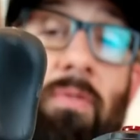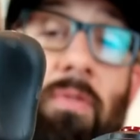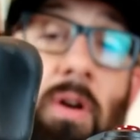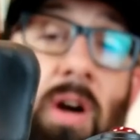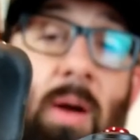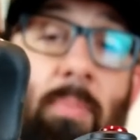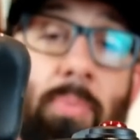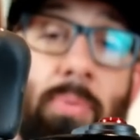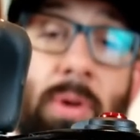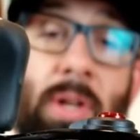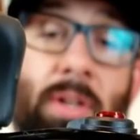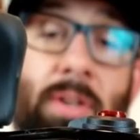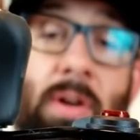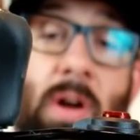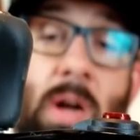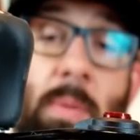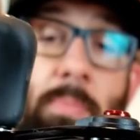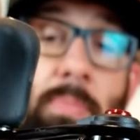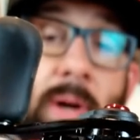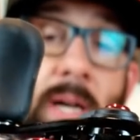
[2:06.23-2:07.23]
far, I'm pretty
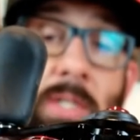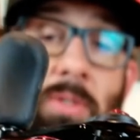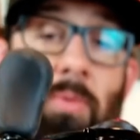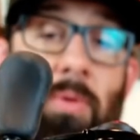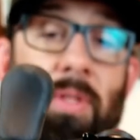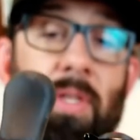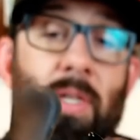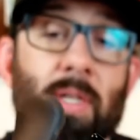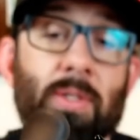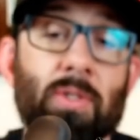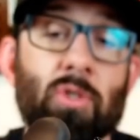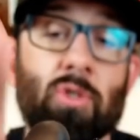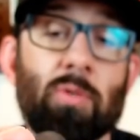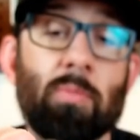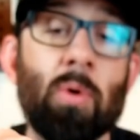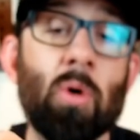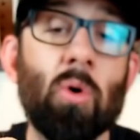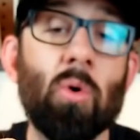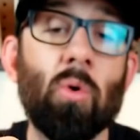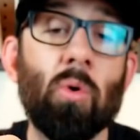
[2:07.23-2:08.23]
darn impressed with it. It's
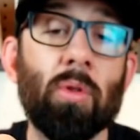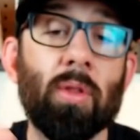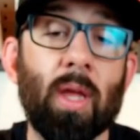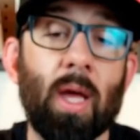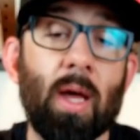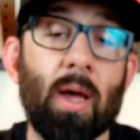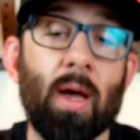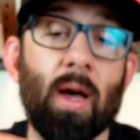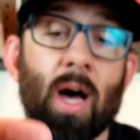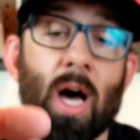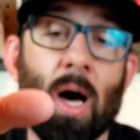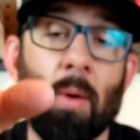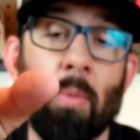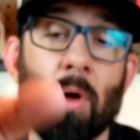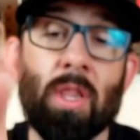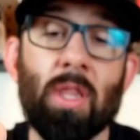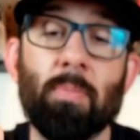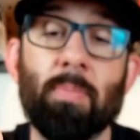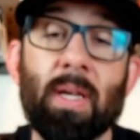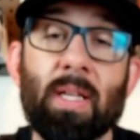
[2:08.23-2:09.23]
smooth. Um, one
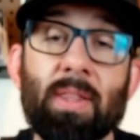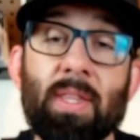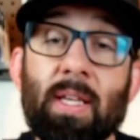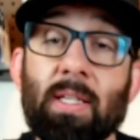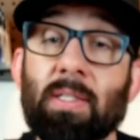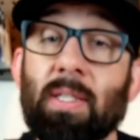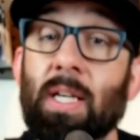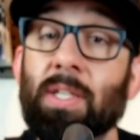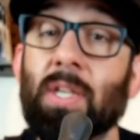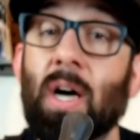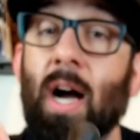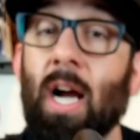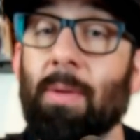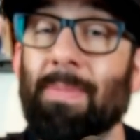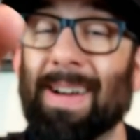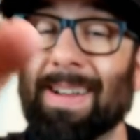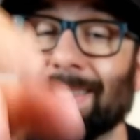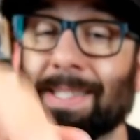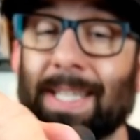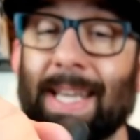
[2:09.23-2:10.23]
of the big things they talk
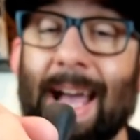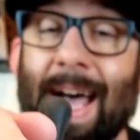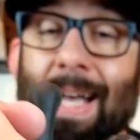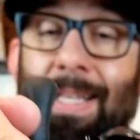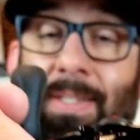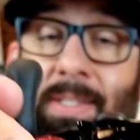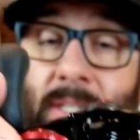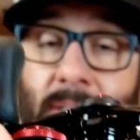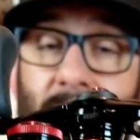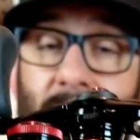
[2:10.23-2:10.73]
about is casting